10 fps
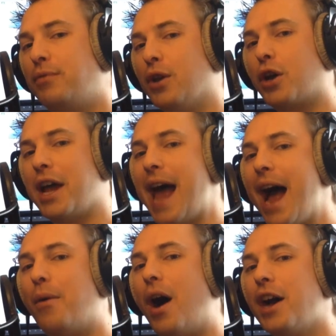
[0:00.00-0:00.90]
look at
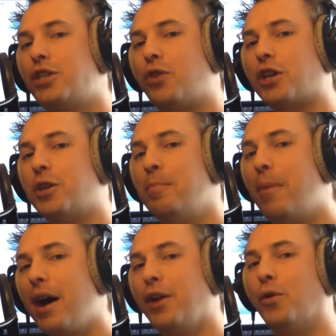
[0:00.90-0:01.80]
how I structure
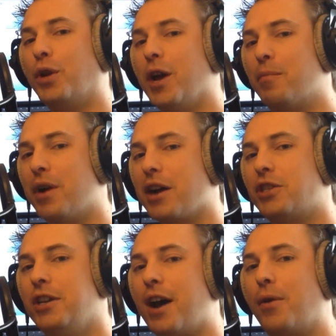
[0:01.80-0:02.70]
my audio
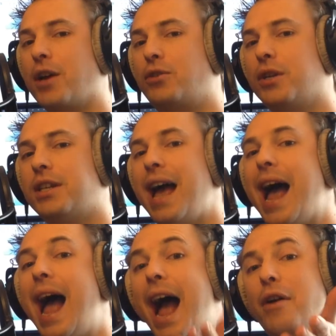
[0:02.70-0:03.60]
production directories.
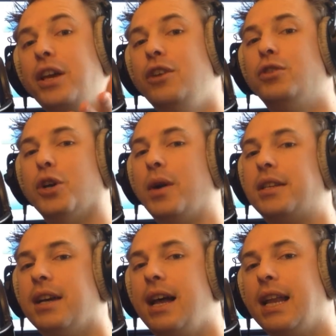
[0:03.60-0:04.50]
How do you do
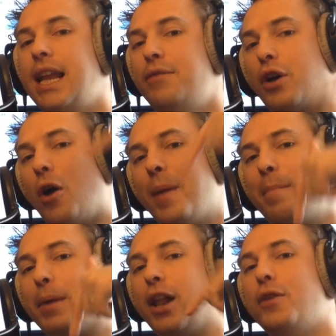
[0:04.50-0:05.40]
it? Leave a
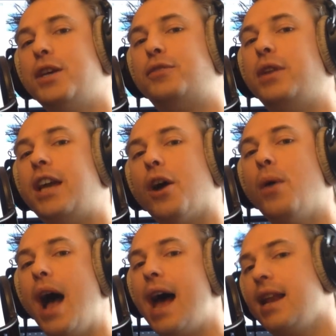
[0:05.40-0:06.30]
comment below this
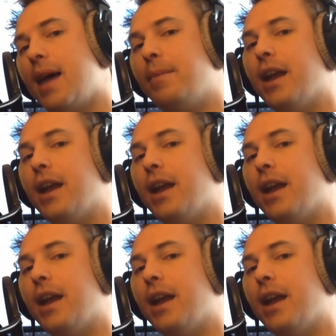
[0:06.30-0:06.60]
video and let me